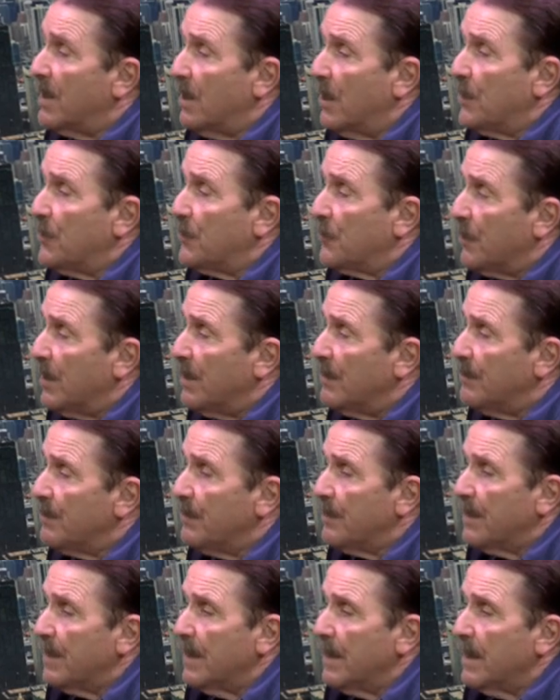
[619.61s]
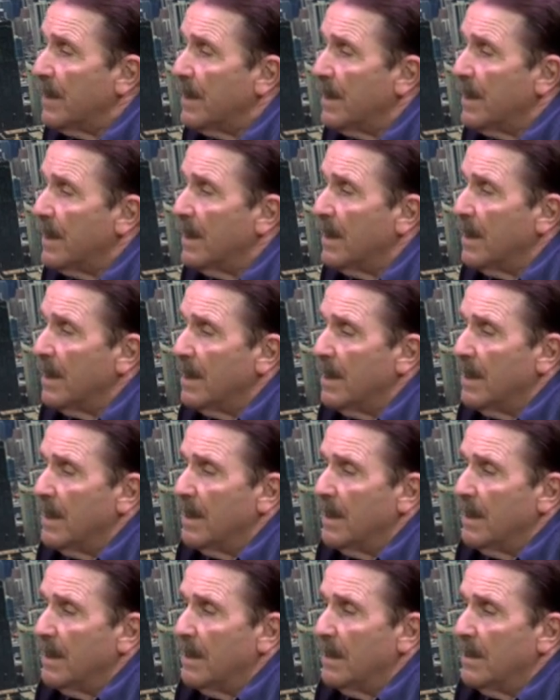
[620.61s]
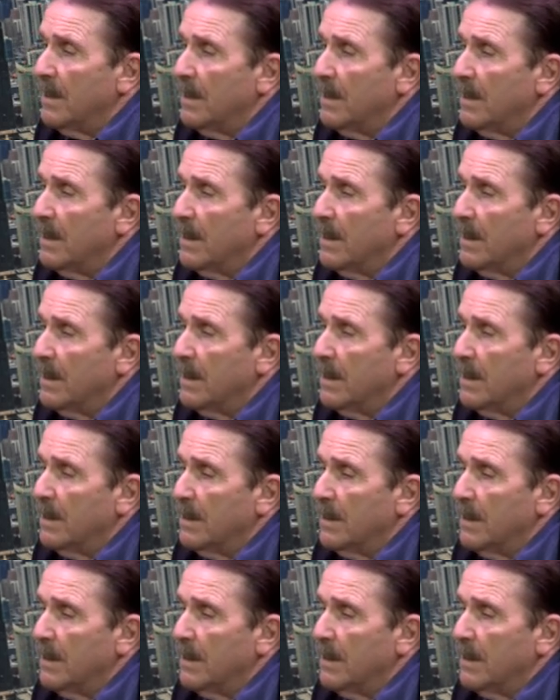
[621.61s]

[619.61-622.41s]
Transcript: for four hundred, for, for over two hundred years.